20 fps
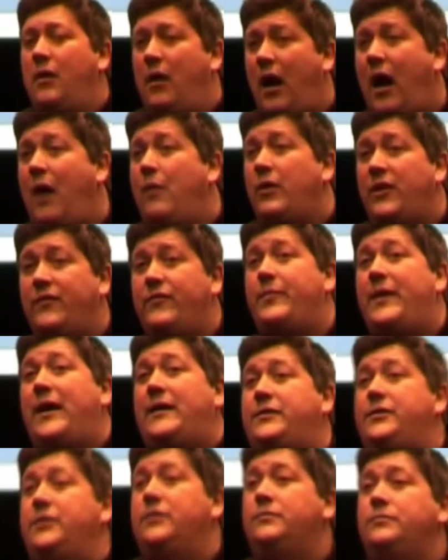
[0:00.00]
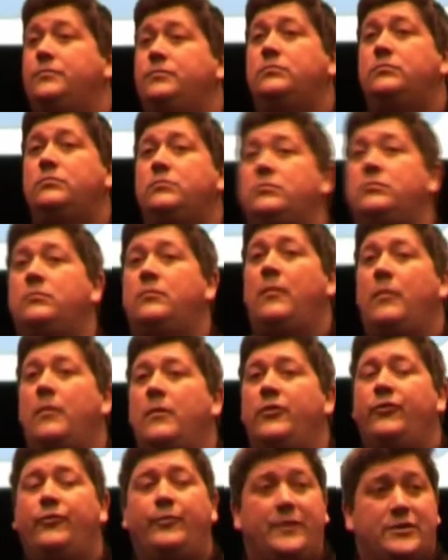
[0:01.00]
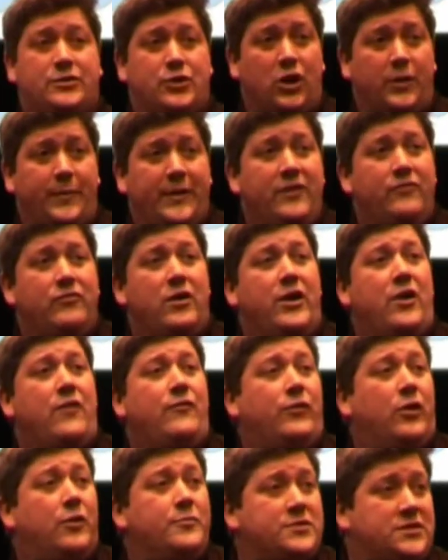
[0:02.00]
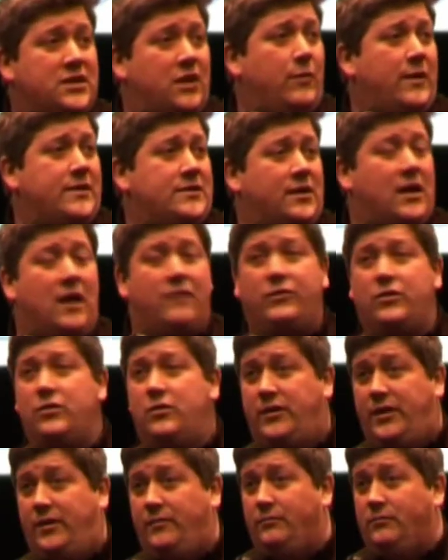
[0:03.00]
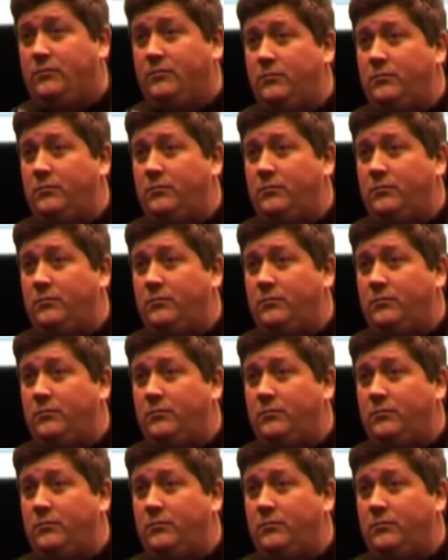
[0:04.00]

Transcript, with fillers: I will give it back to you. But it's got to be in the red envelope because otherwise I can't record it.